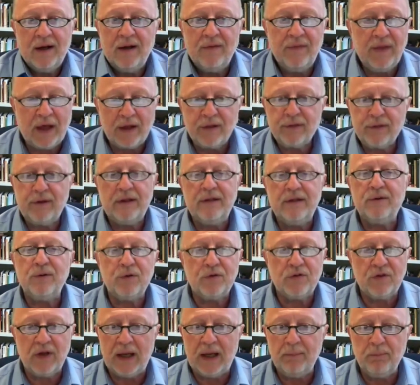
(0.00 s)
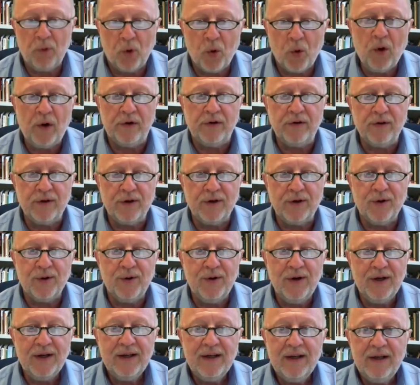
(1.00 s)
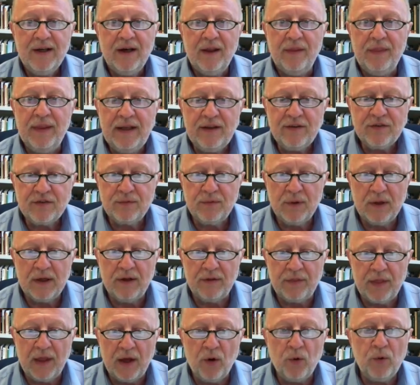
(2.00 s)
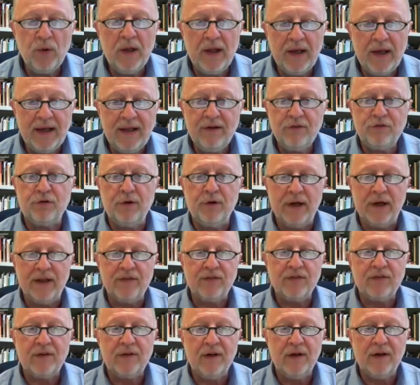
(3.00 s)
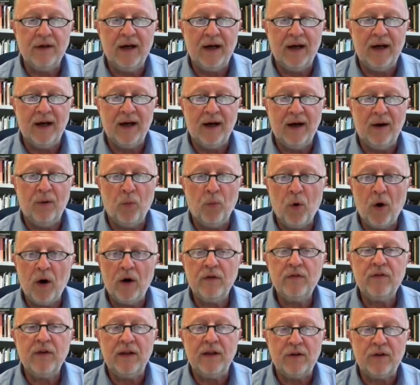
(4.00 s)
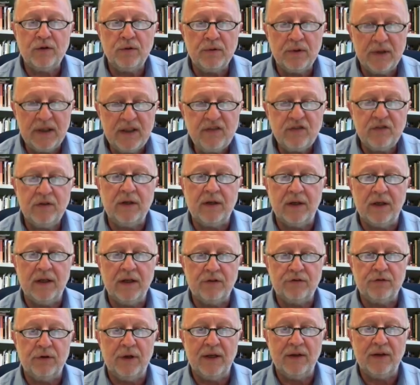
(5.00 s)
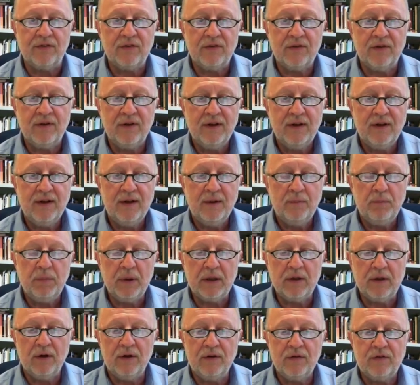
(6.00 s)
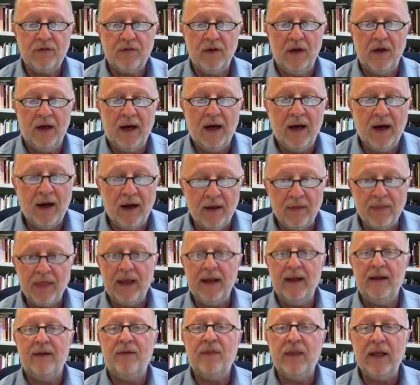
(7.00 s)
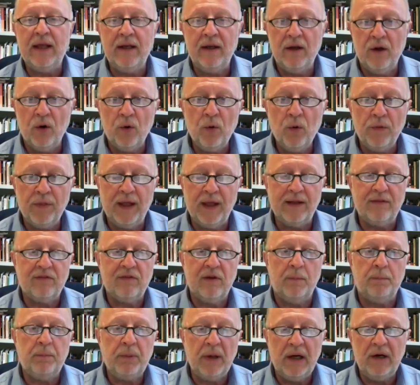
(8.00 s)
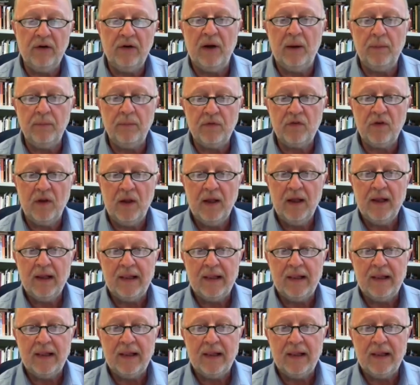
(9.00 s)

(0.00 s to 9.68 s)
nothing to say more, you know. This the only interest was a touristic interest, because they know that the pilgrims